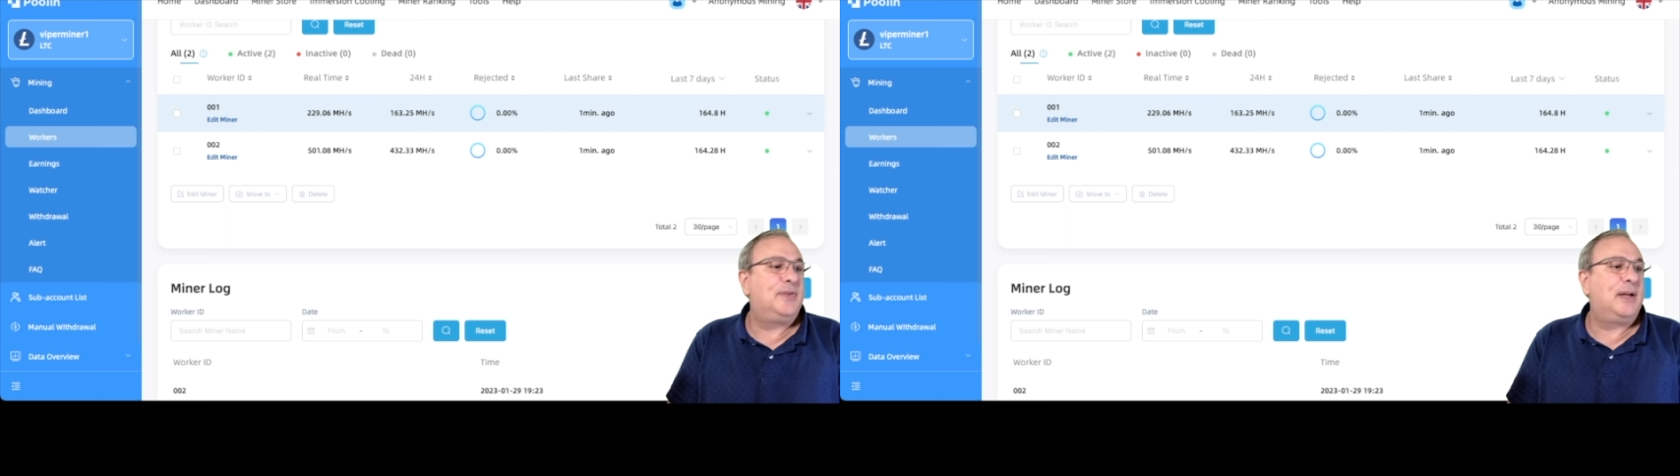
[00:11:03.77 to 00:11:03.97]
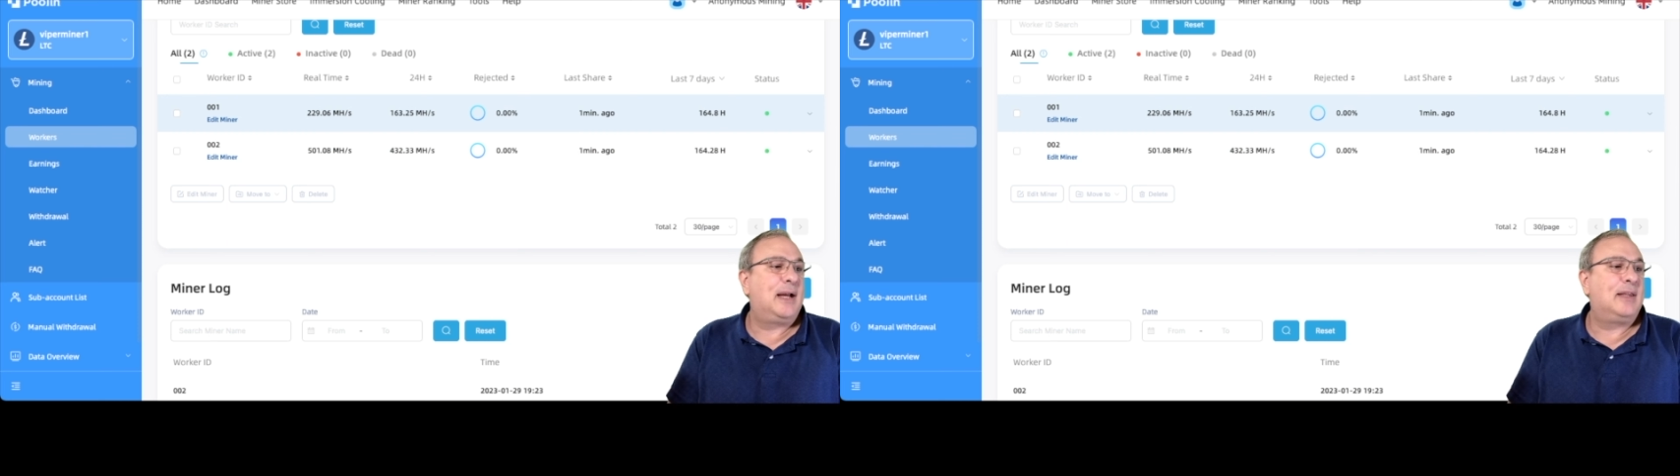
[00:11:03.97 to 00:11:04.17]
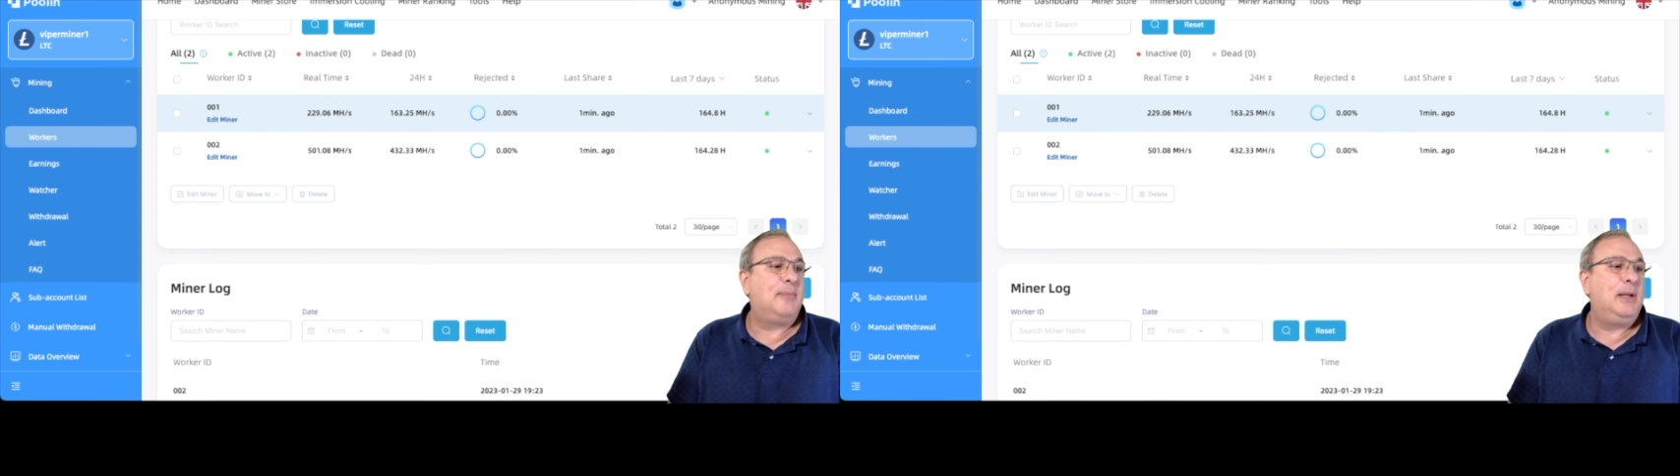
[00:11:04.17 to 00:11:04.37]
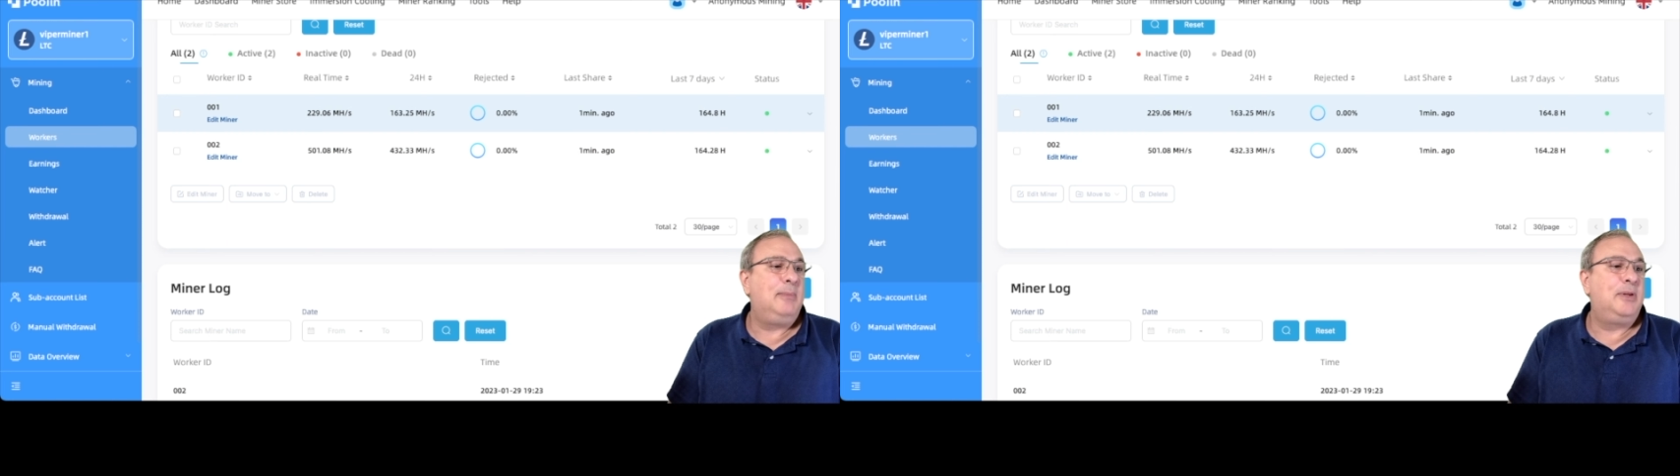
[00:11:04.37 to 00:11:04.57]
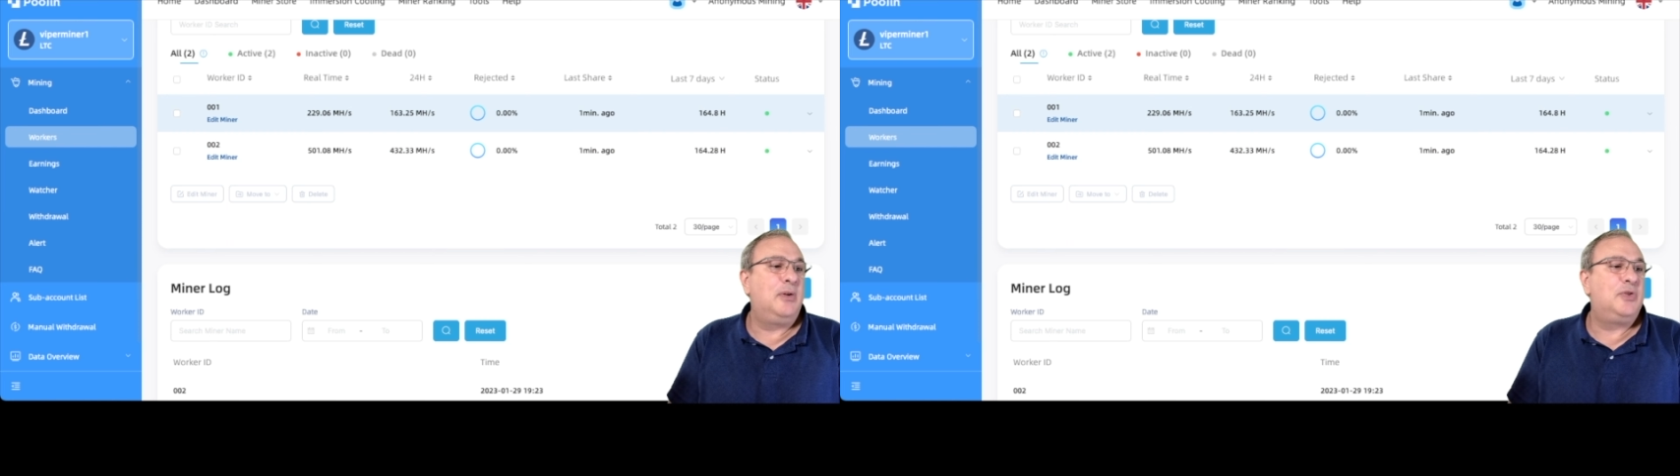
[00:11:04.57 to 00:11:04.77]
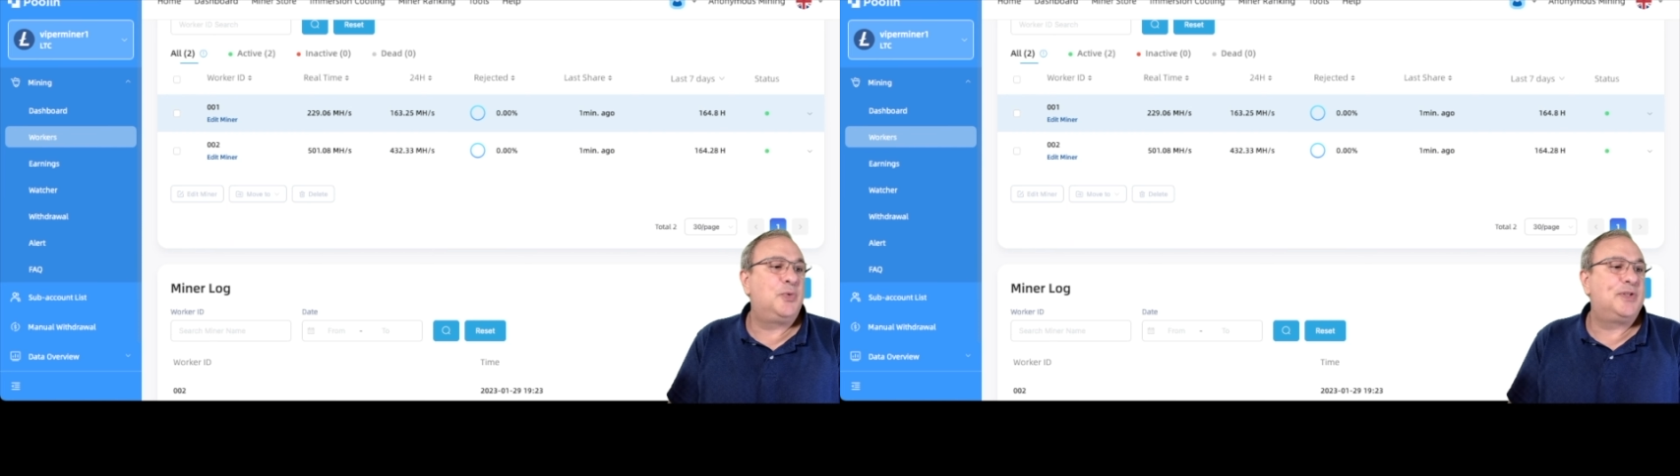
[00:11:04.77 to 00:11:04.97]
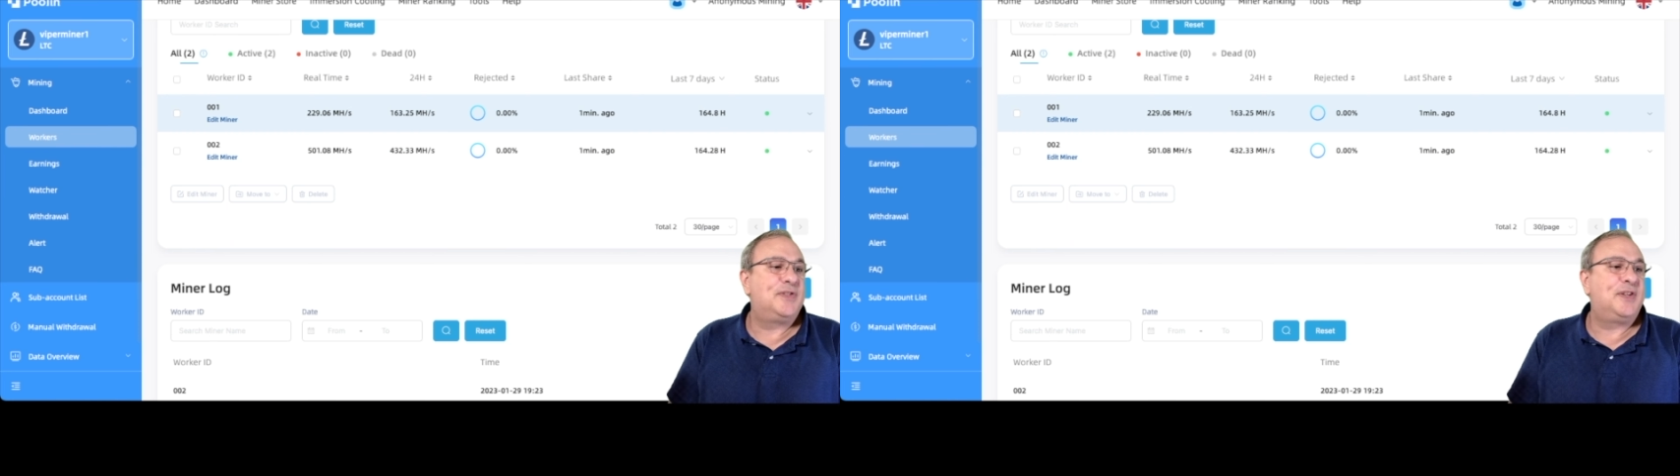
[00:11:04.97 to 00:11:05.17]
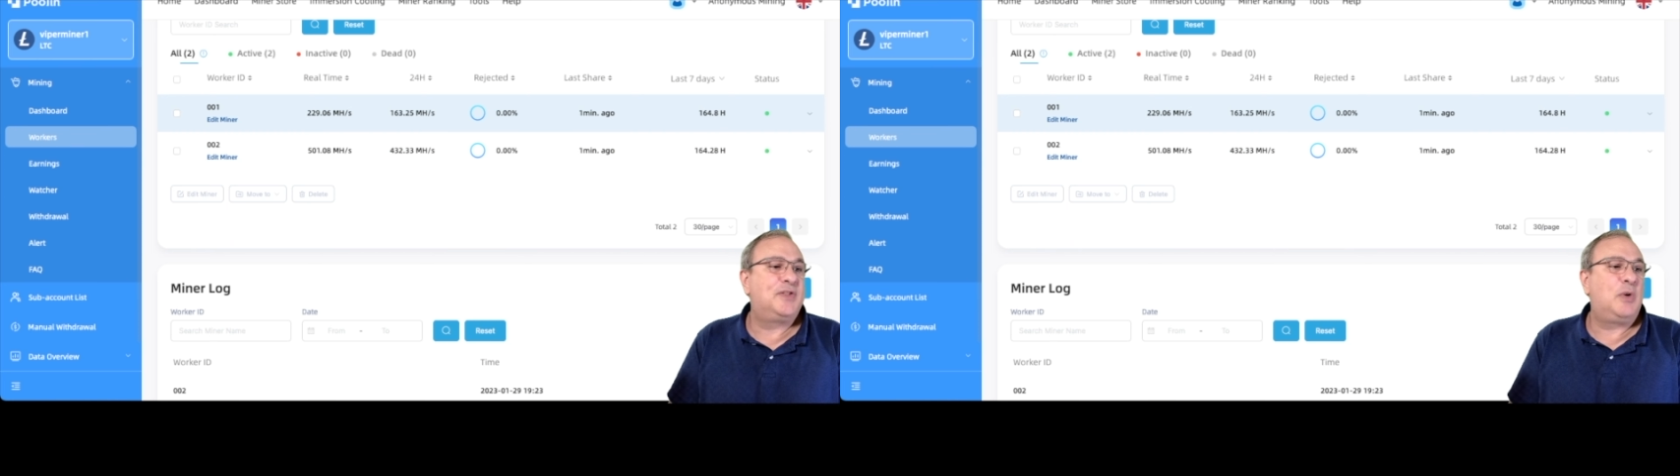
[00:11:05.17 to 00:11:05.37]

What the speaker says: I got the mini Doge, which is this